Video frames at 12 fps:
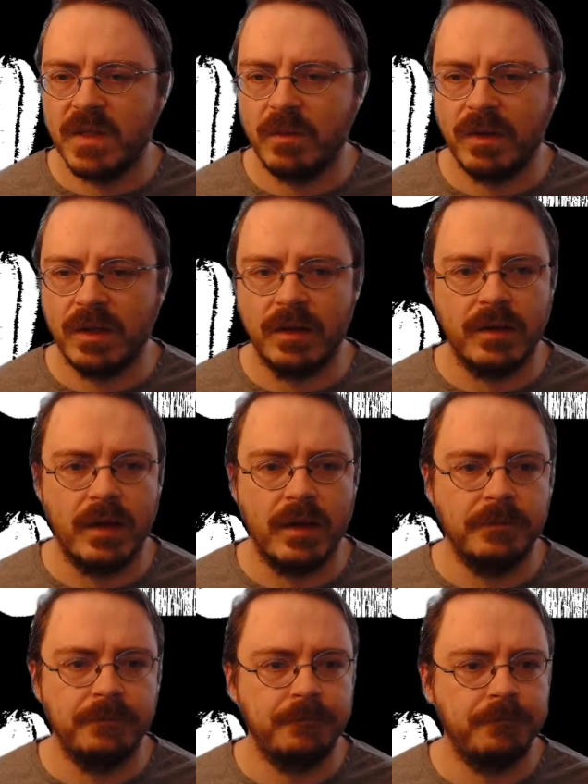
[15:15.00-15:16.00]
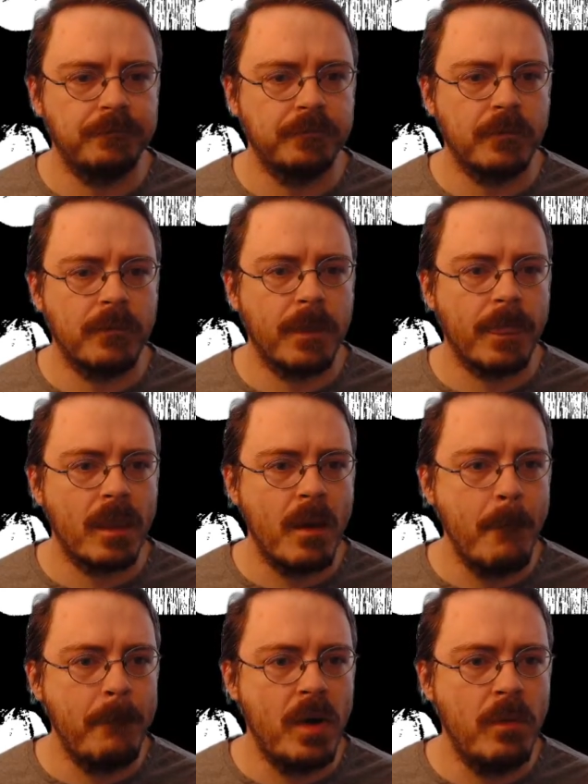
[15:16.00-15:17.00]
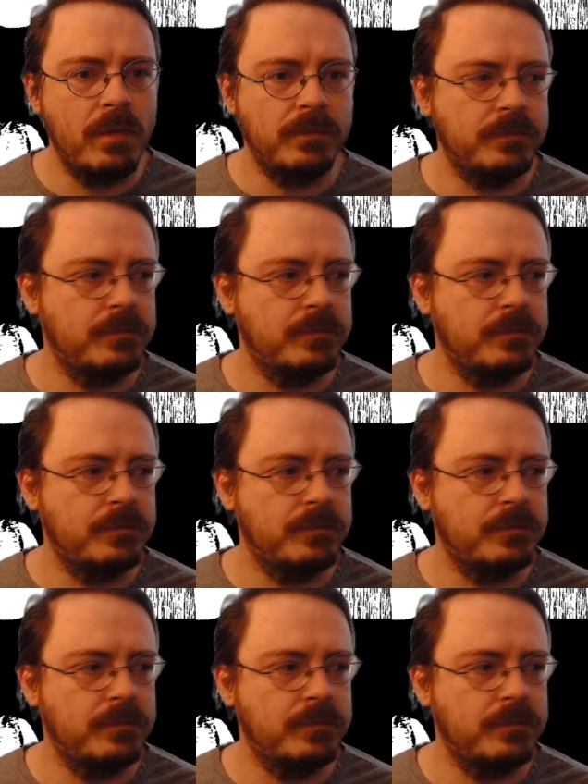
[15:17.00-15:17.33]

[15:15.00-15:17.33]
something like that. Boom.